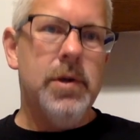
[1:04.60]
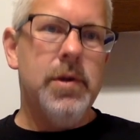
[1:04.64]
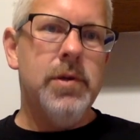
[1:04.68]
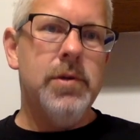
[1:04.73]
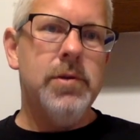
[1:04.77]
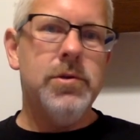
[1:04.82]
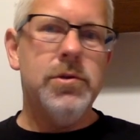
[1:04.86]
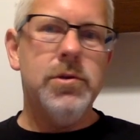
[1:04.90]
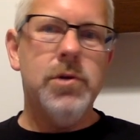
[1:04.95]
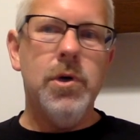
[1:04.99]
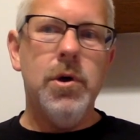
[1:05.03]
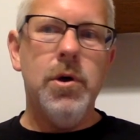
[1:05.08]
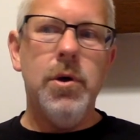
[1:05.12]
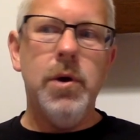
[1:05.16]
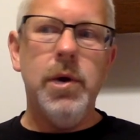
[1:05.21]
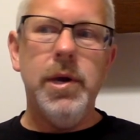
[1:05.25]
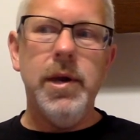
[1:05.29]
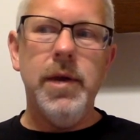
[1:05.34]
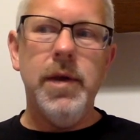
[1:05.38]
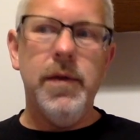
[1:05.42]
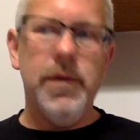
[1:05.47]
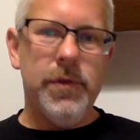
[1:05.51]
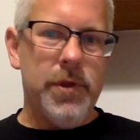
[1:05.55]
So I
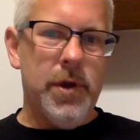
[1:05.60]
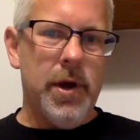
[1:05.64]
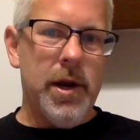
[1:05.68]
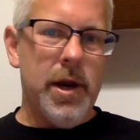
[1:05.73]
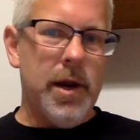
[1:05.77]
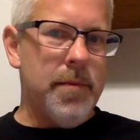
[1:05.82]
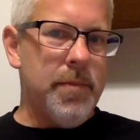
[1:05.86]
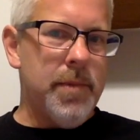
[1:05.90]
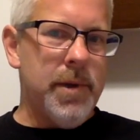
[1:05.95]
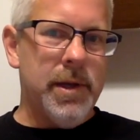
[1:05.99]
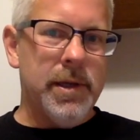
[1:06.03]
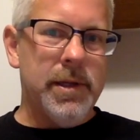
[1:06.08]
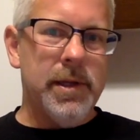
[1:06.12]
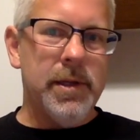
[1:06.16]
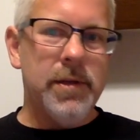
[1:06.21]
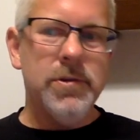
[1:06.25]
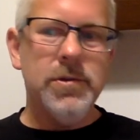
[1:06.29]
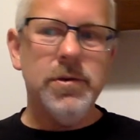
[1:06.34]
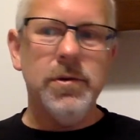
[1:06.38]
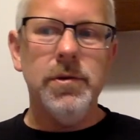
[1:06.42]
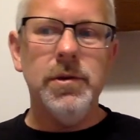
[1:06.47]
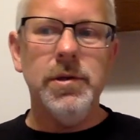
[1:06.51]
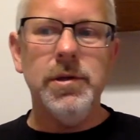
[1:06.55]
never thought I'd be a
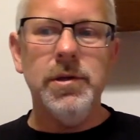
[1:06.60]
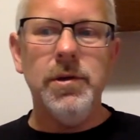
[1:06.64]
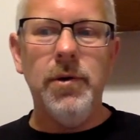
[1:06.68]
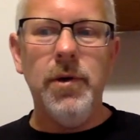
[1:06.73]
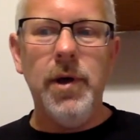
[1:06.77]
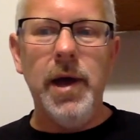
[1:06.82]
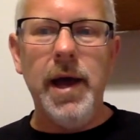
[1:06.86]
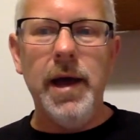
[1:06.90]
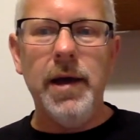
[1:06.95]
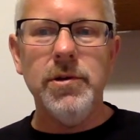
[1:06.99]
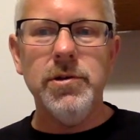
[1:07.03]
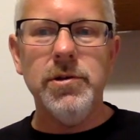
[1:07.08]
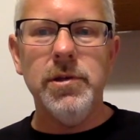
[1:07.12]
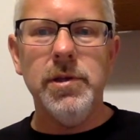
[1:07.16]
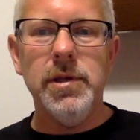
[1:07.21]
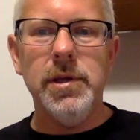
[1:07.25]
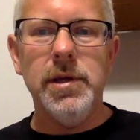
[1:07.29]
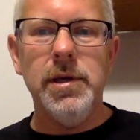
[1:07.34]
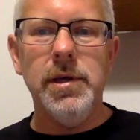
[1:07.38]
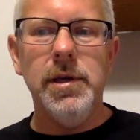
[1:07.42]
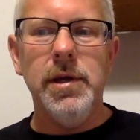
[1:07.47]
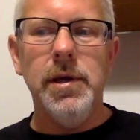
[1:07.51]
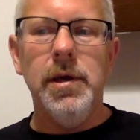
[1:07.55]
teacher until
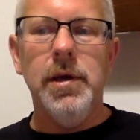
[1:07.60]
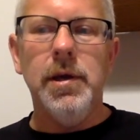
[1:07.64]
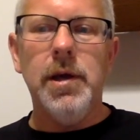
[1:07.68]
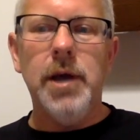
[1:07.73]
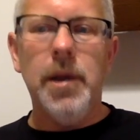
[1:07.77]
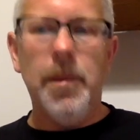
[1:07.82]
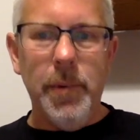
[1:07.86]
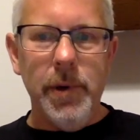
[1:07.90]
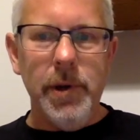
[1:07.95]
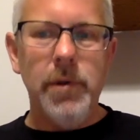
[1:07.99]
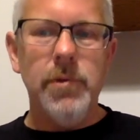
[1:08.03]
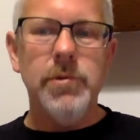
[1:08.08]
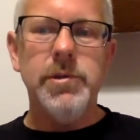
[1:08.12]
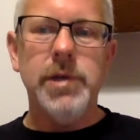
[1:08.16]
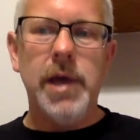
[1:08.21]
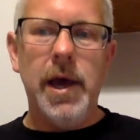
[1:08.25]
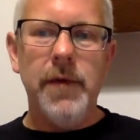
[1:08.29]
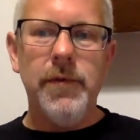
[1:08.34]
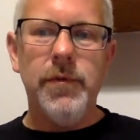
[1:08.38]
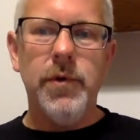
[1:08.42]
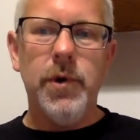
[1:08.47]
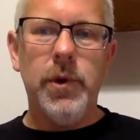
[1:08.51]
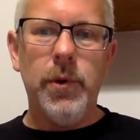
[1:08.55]
actually a couple years
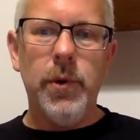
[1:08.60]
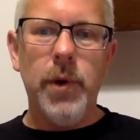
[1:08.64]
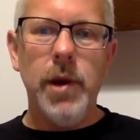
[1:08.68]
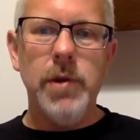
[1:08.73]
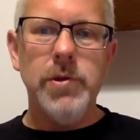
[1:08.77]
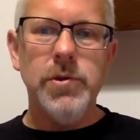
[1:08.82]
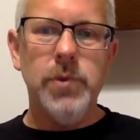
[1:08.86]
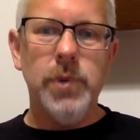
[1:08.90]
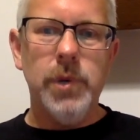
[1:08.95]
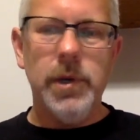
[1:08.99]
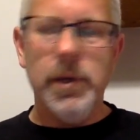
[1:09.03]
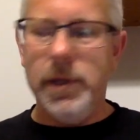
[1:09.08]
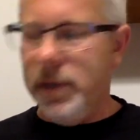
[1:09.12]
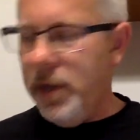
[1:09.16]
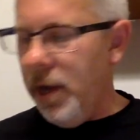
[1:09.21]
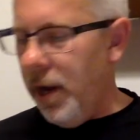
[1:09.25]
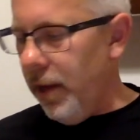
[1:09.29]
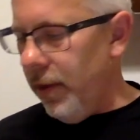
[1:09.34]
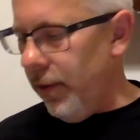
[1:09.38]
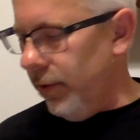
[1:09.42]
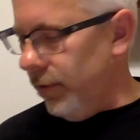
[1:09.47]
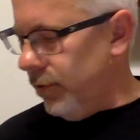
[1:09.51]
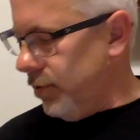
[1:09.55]
after I graduated
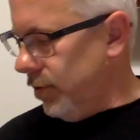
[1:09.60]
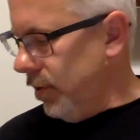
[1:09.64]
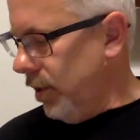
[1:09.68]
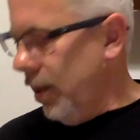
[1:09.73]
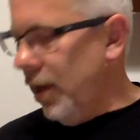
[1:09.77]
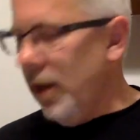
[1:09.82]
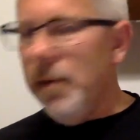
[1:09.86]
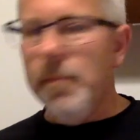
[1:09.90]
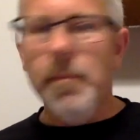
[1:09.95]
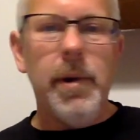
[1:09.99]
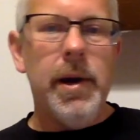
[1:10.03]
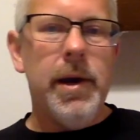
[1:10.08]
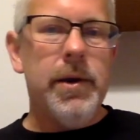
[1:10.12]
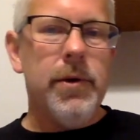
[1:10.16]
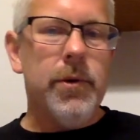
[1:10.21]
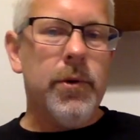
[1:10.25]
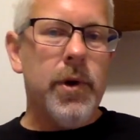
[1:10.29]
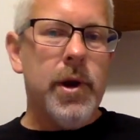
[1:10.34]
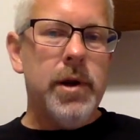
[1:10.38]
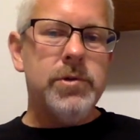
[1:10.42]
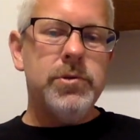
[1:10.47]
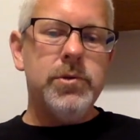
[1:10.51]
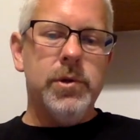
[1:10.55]
college. My
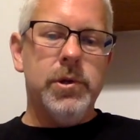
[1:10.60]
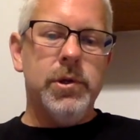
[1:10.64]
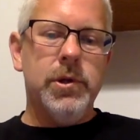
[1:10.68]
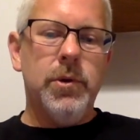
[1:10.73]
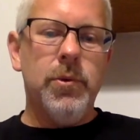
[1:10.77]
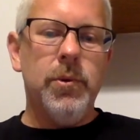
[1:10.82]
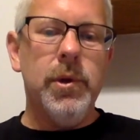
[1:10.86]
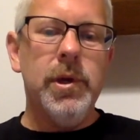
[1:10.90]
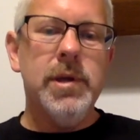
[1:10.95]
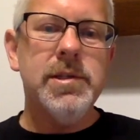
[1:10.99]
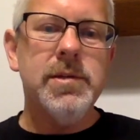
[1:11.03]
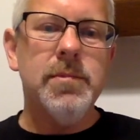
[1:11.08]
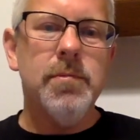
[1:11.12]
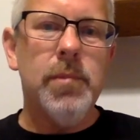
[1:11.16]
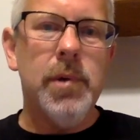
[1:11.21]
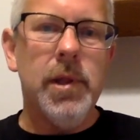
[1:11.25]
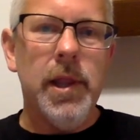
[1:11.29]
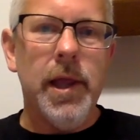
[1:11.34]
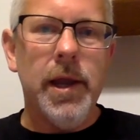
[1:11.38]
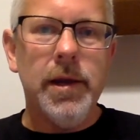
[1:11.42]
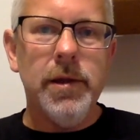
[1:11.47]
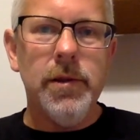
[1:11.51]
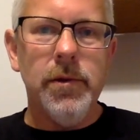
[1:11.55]
undergraduate degree is in
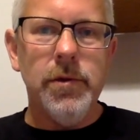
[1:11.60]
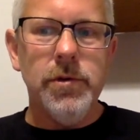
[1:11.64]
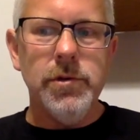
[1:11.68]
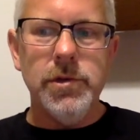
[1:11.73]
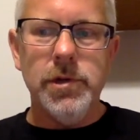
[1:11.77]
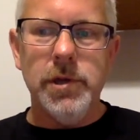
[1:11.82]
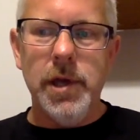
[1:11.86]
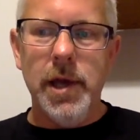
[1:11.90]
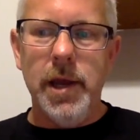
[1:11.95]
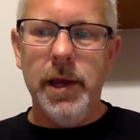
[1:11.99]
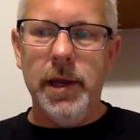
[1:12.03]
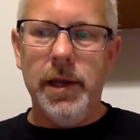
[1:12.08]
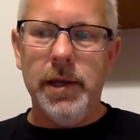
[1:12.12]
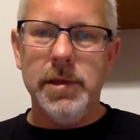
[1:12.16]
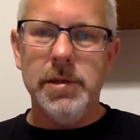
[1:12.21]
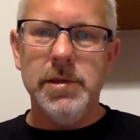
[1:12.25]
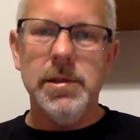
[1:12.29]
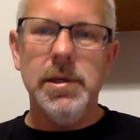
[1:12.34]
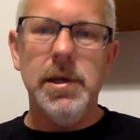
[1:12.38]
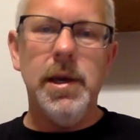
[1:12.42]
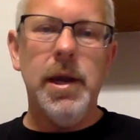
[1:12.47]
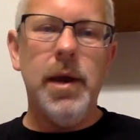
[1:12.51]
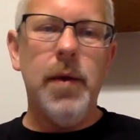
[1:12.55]
molecular genetics,
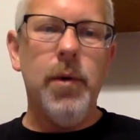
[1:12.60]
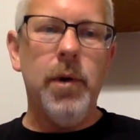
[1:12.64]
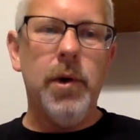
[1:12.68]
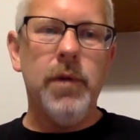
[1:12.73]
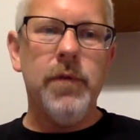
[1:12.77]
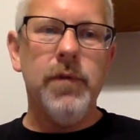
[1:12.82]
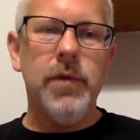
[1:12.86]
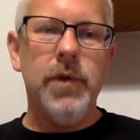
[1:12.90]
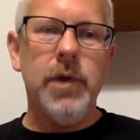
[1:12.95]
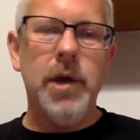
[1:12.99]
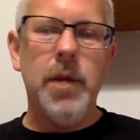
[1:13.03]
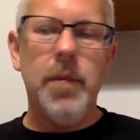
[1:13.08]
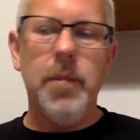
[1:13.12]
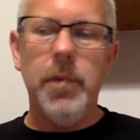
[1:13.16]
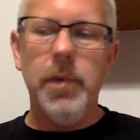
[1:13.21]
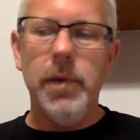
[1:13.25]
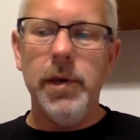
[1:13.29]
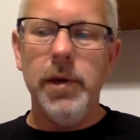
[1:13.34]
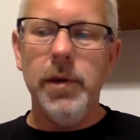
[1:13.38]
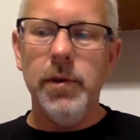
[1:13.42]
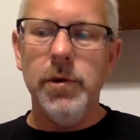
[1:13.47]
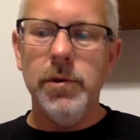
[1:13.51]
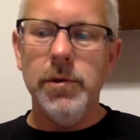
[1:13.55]
and I worked for a couple
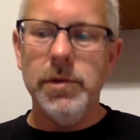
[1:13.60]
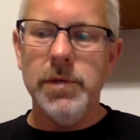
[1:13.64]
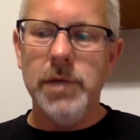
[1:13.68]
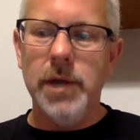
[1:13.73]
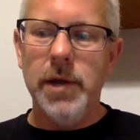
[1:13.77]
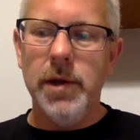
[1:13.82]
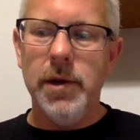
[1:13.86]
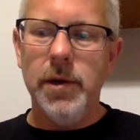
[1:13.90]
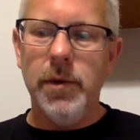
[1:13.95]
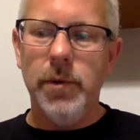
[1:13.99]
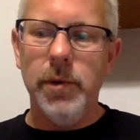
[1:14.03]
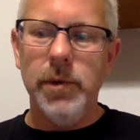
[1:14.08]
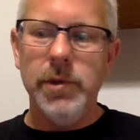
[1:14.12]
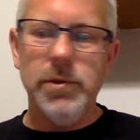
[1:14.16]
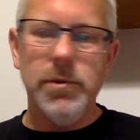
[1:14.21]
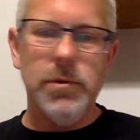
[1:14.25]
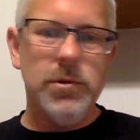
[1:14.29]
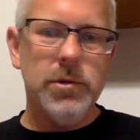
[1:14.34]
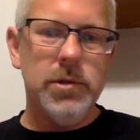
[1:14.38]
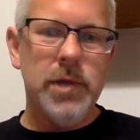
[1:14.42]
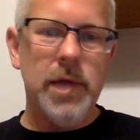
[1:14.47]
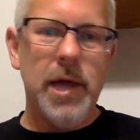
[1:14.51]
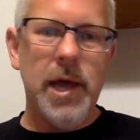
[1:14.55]
years down at a
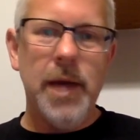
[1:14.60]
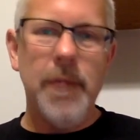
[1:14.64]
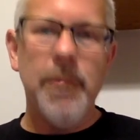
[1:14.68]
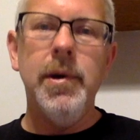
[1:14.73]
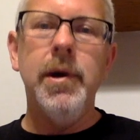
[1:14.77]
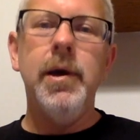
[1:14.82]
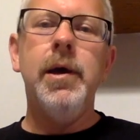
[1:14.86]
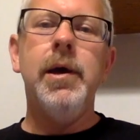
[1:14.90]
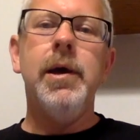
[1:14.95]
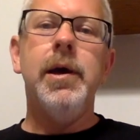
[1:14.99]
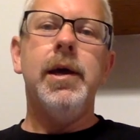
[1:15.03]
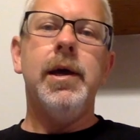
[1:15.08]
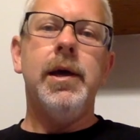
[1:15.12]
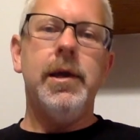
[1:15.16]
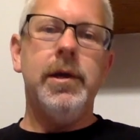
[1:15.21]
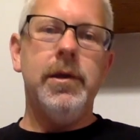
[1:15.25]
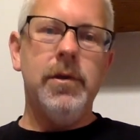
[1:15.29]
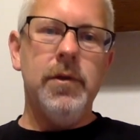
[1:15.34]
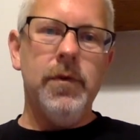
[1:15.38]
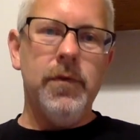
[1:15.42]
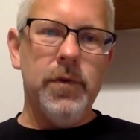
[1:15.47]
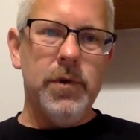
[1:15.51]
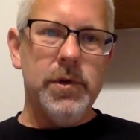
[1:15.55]
research lab at
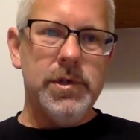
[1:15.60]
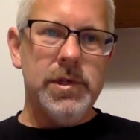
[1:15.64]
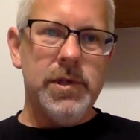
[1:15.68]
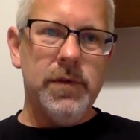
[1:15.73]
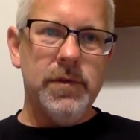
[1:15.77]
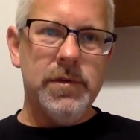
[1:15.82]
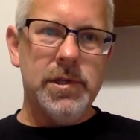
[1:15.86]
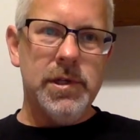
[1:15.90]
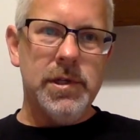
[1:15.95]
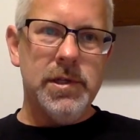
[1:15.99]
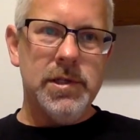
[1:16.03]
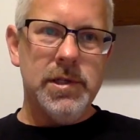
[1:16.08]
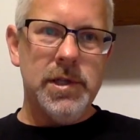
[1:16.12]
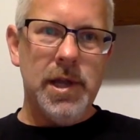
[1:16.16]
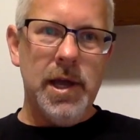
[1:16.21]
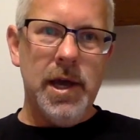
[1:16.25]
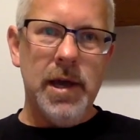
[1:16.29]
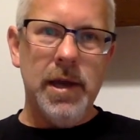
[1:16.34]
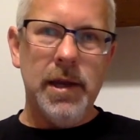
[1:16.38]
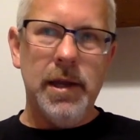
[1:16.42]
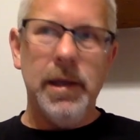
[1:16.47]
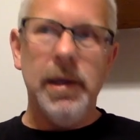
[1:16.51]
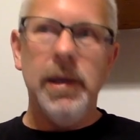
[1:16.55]
University of
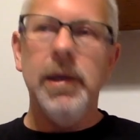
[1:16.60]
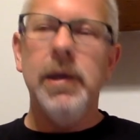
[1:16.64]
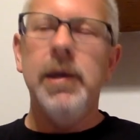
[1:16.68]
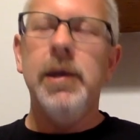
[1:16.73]
Cincinnati.